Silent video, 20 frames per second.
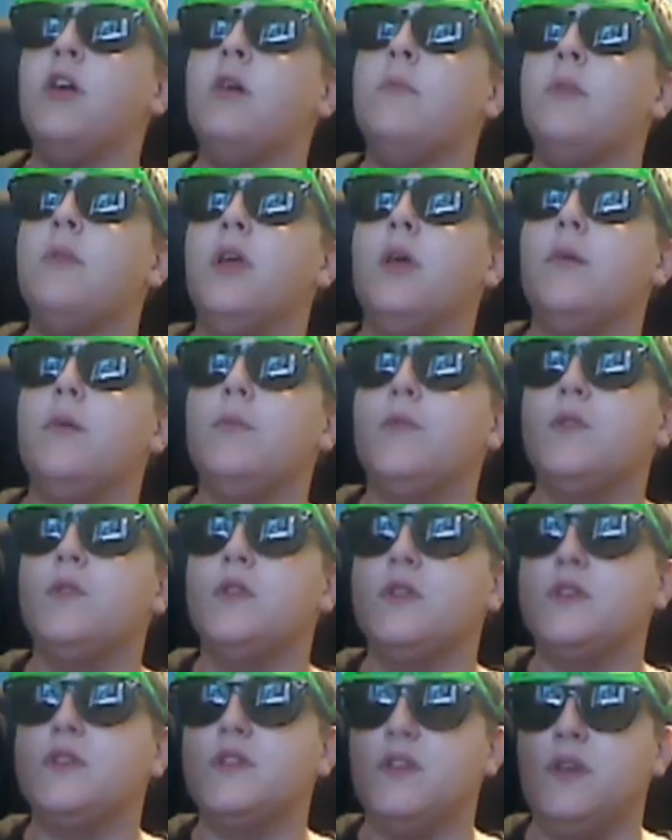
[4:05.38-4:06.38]
be able to
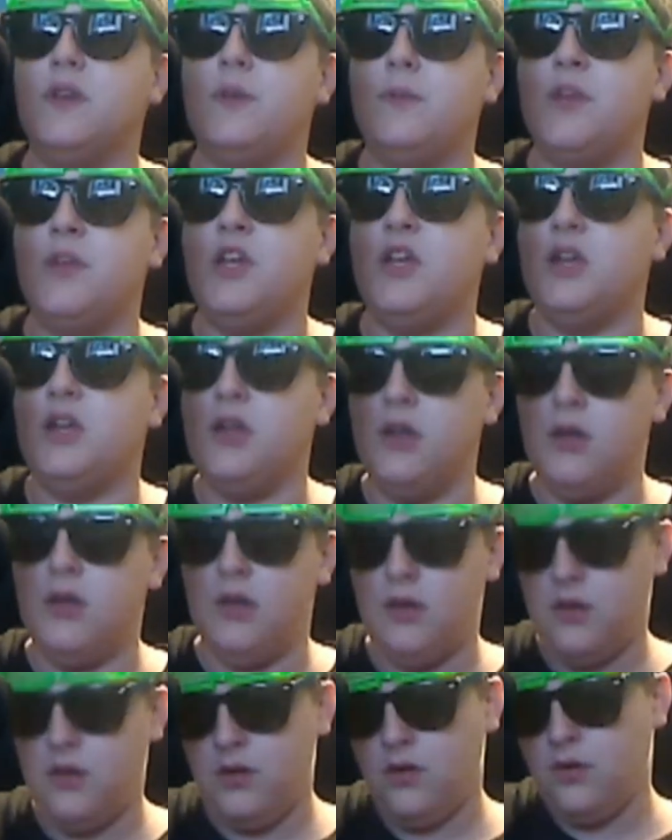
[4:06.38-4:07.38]
see me
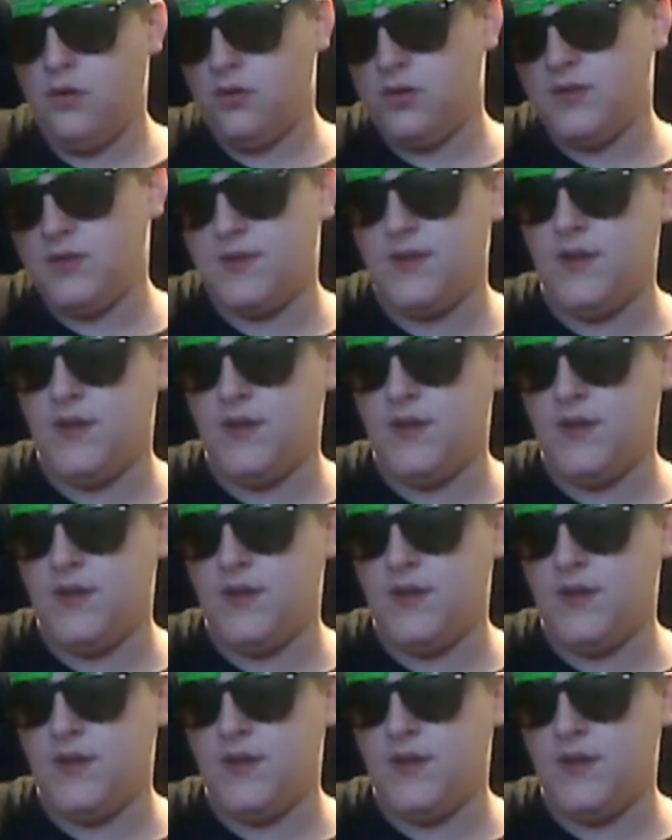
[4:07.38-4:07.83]
or see